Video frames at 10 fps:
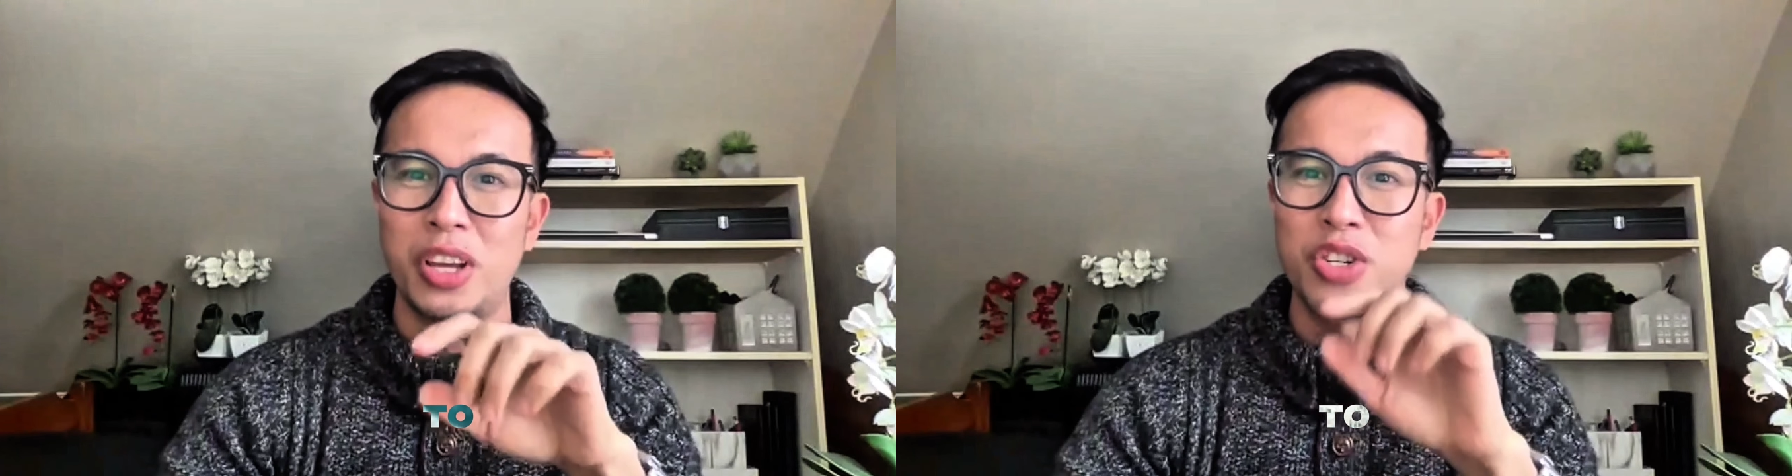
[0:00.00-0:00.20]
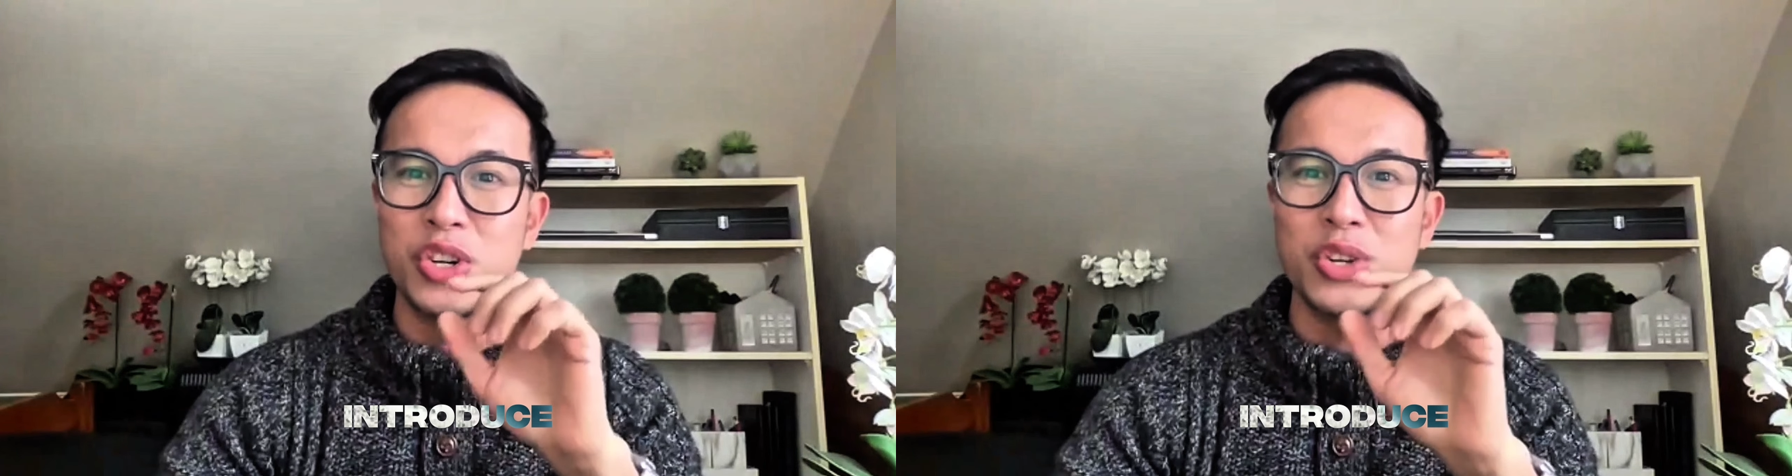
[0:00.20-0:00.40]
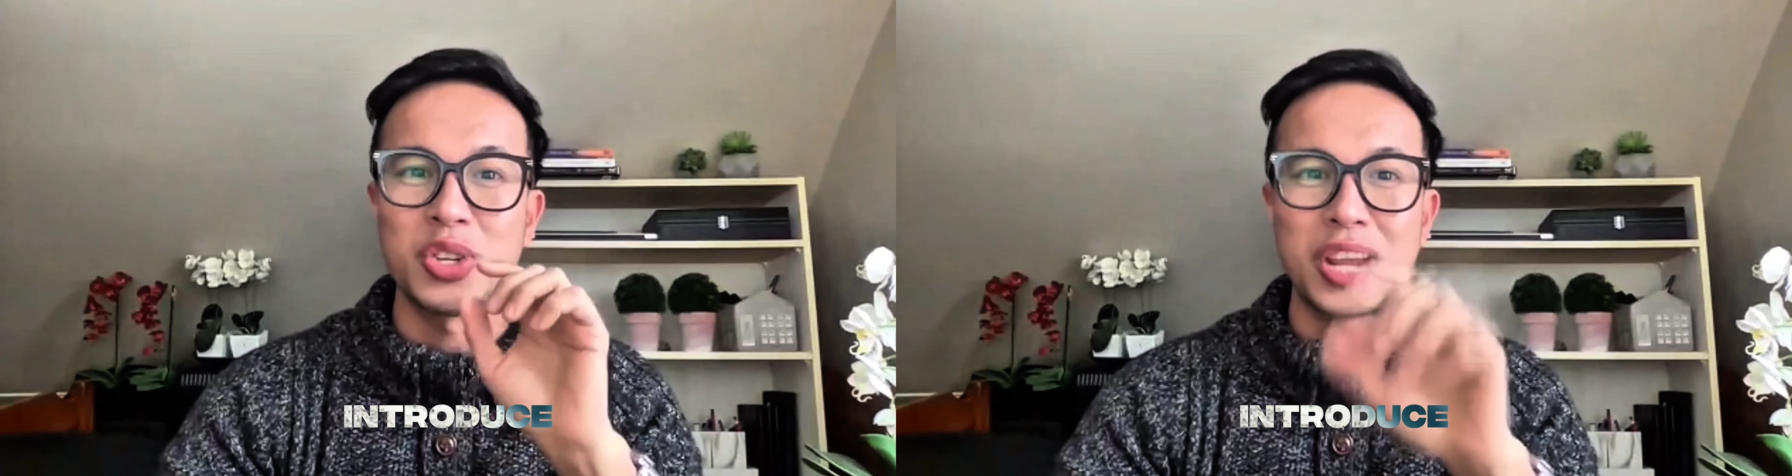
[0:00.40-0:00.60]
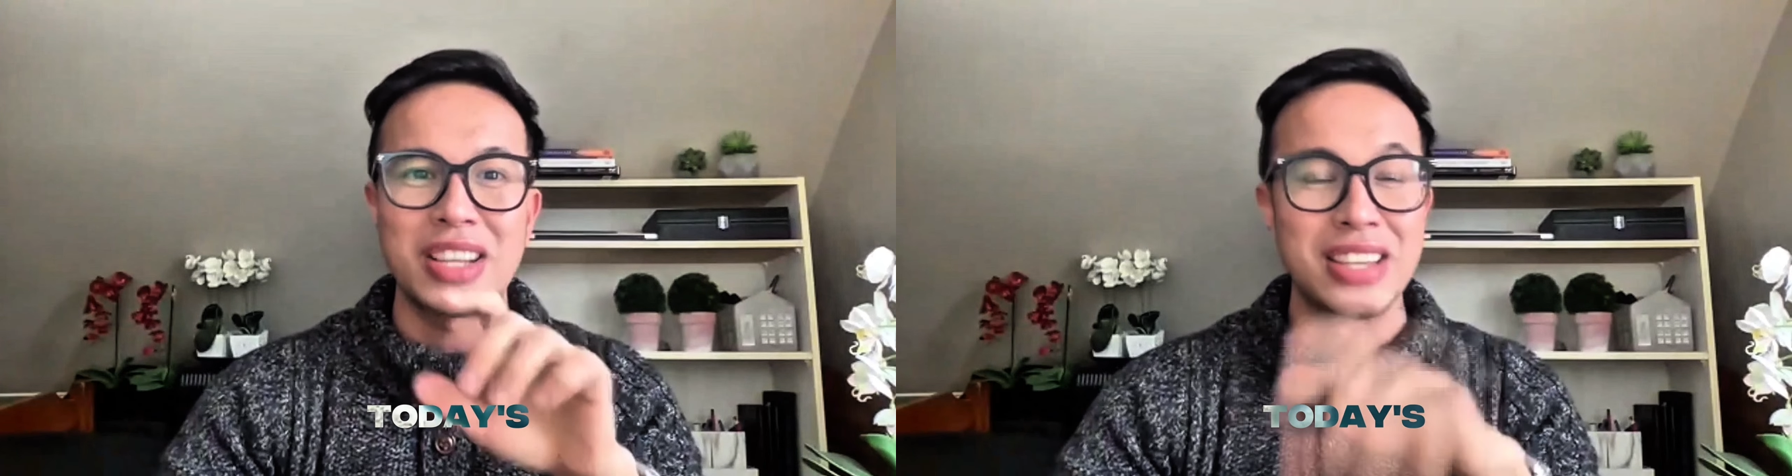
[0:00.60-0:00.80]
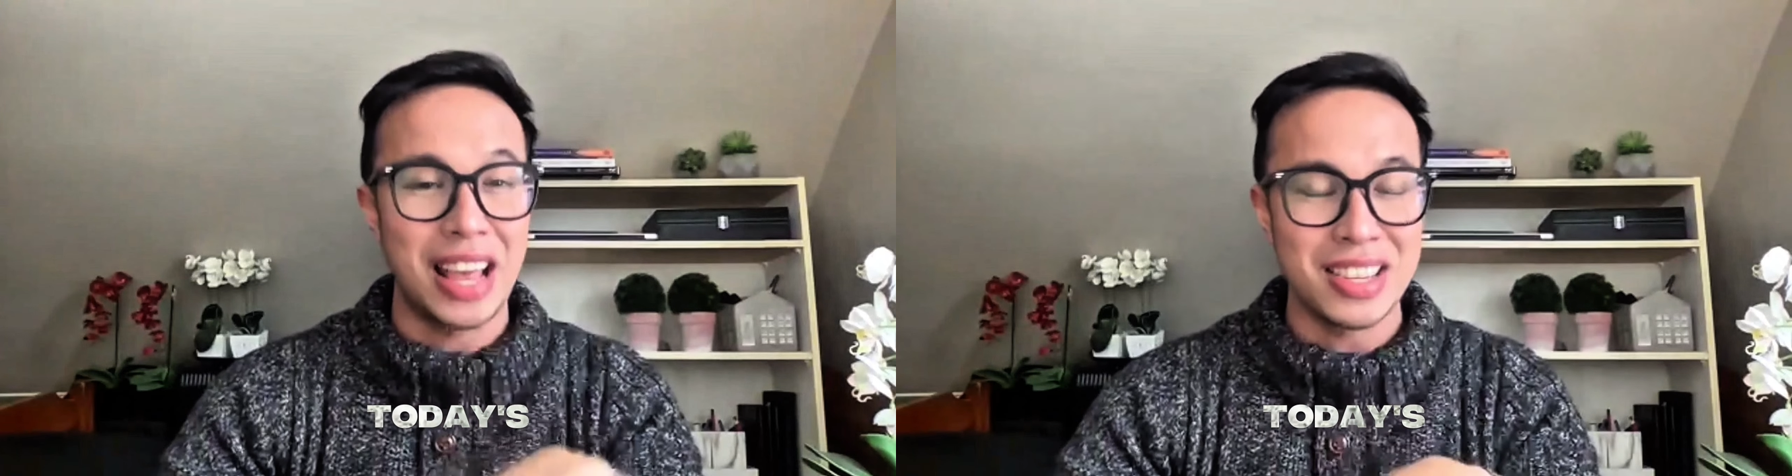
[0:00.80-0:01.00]
introduce
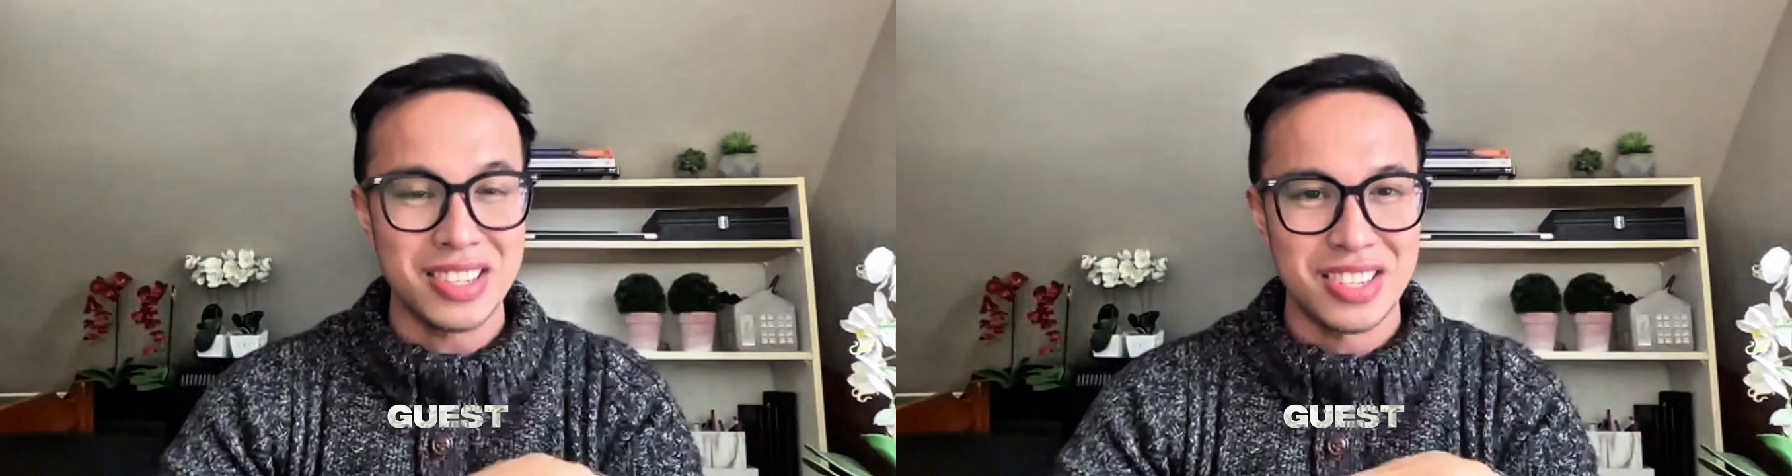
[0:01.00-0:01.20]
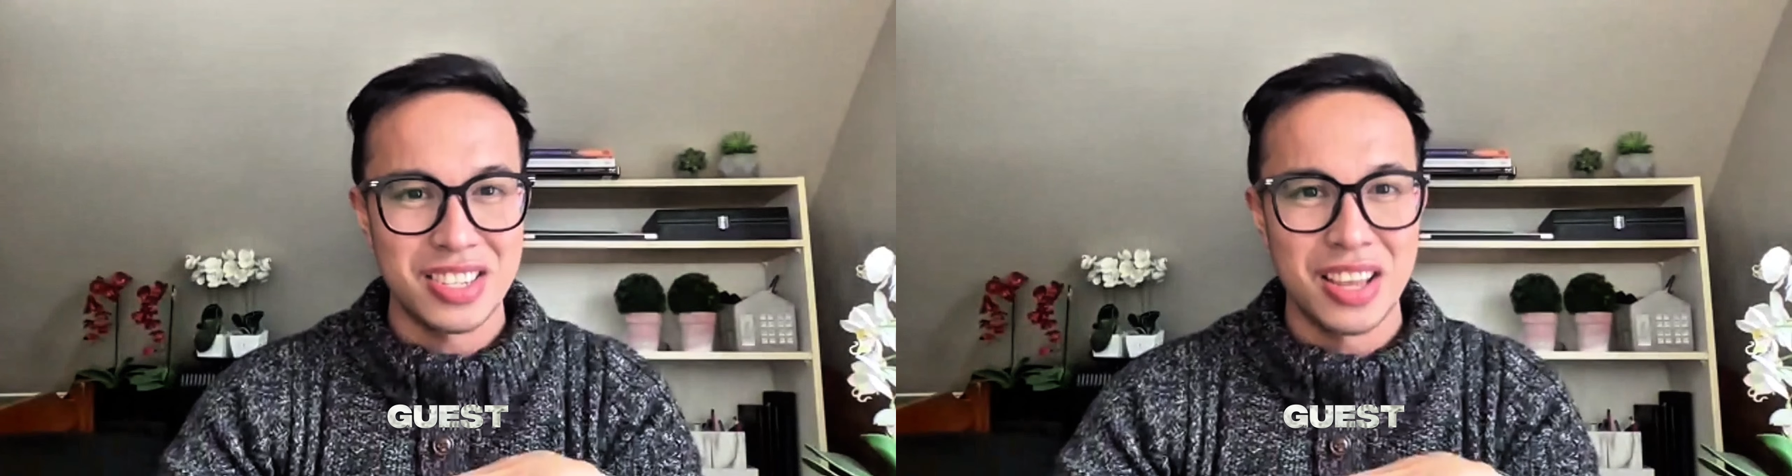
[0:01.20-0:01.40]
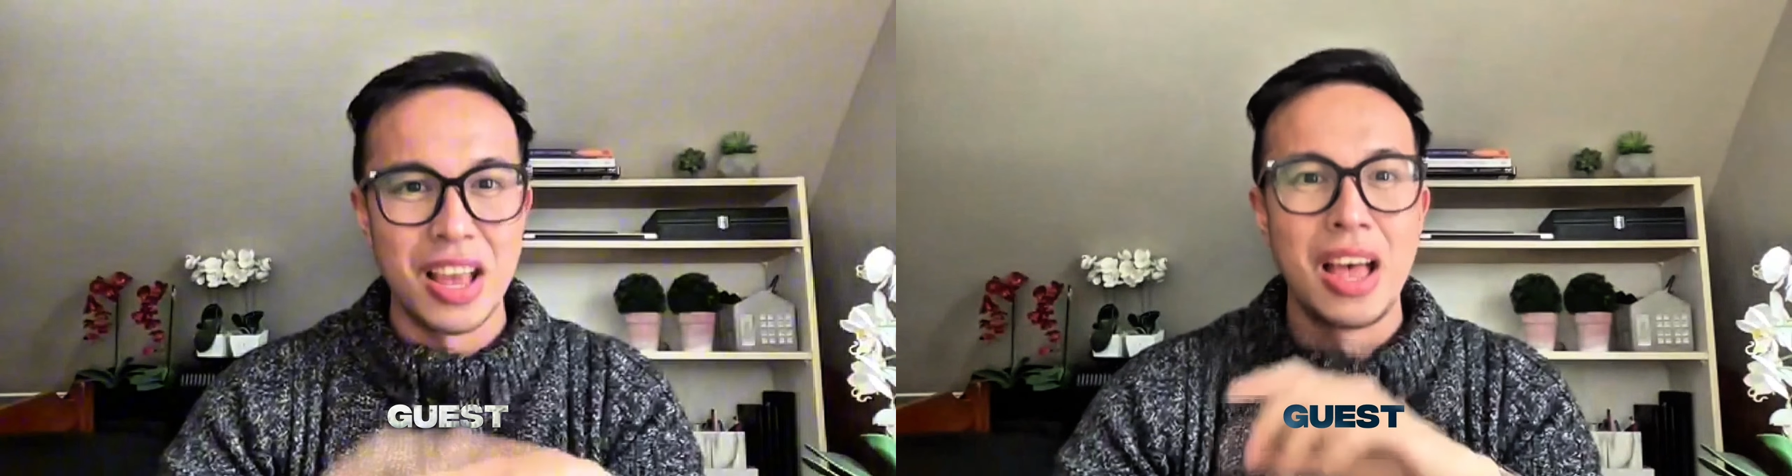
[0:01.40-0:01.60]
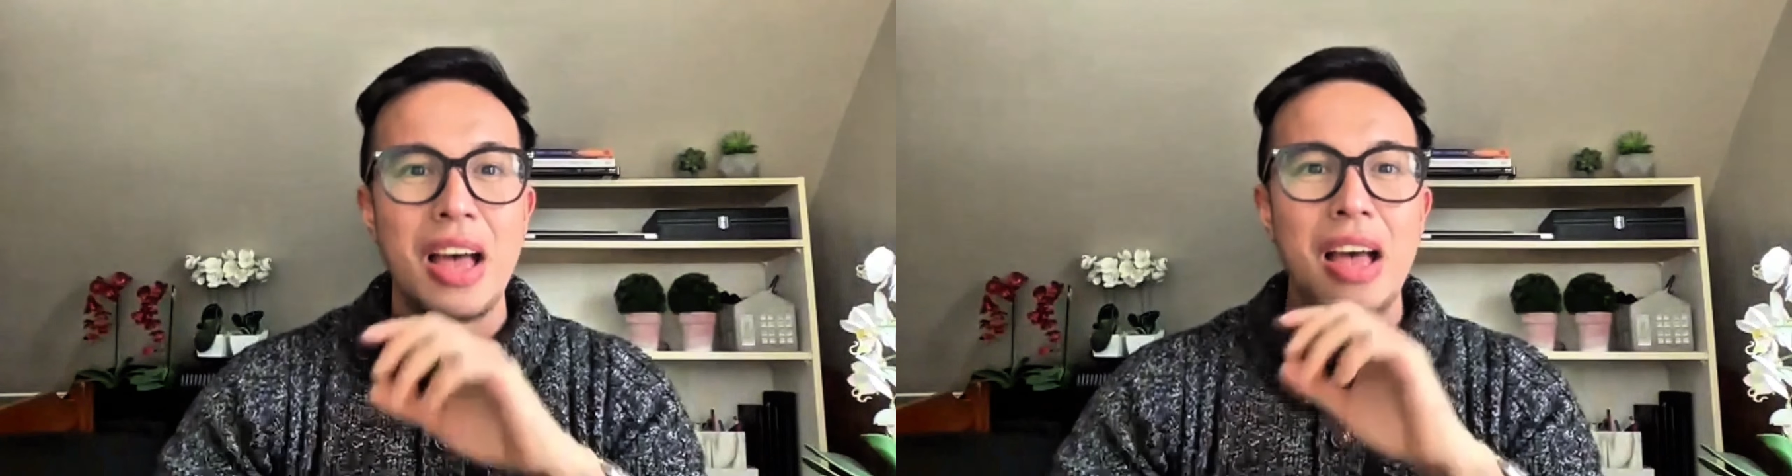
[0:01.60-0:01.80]
today's guests,